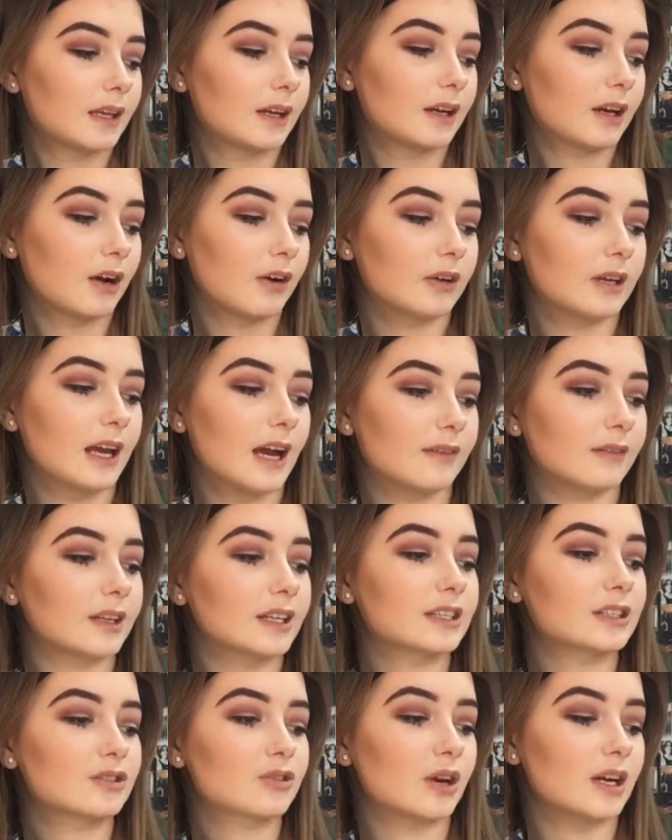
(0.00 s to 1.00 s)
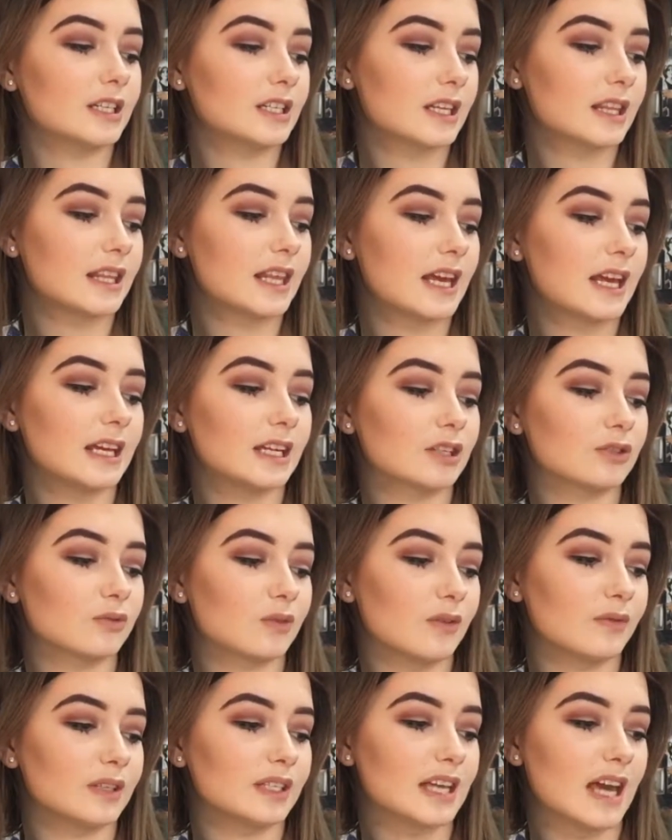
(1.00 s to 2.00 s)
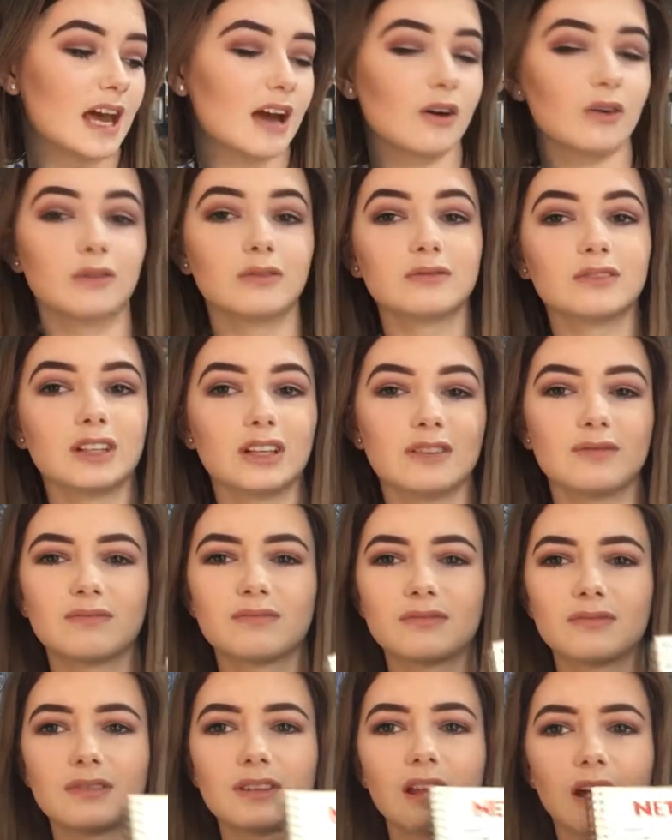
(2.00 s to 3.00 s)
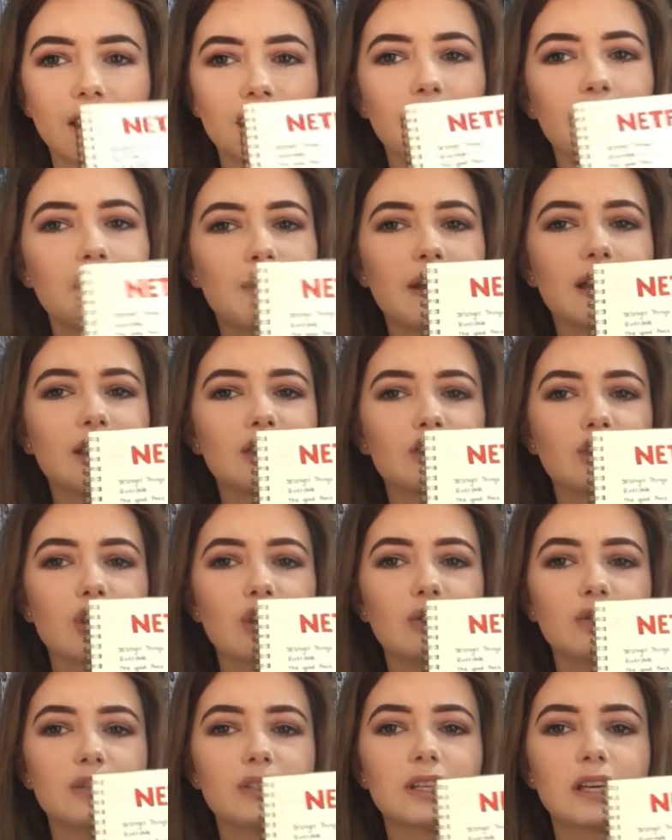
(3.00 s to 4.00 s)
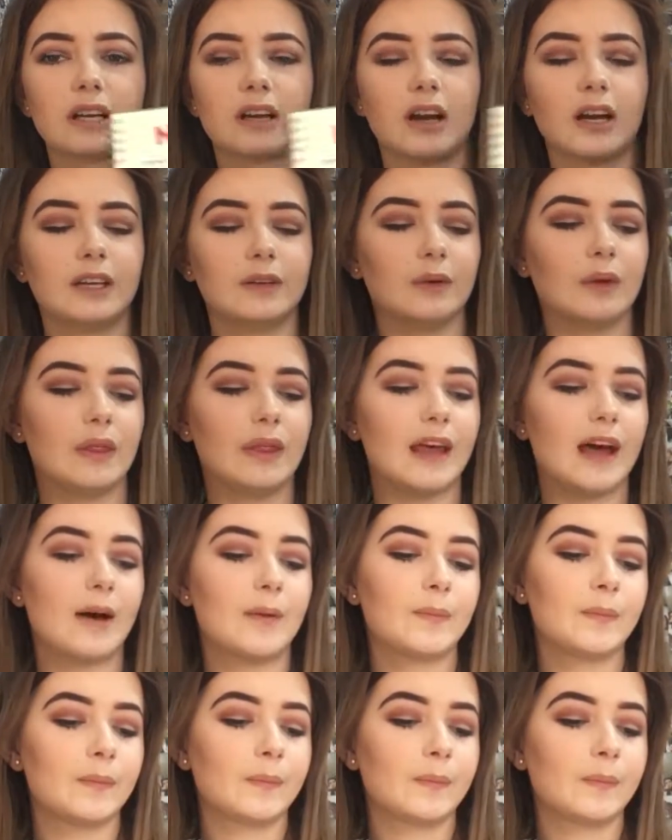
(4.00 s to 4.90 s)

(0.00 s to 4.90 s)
currently have like Stranger Things, Riverdale, the big shows that are kind of on there.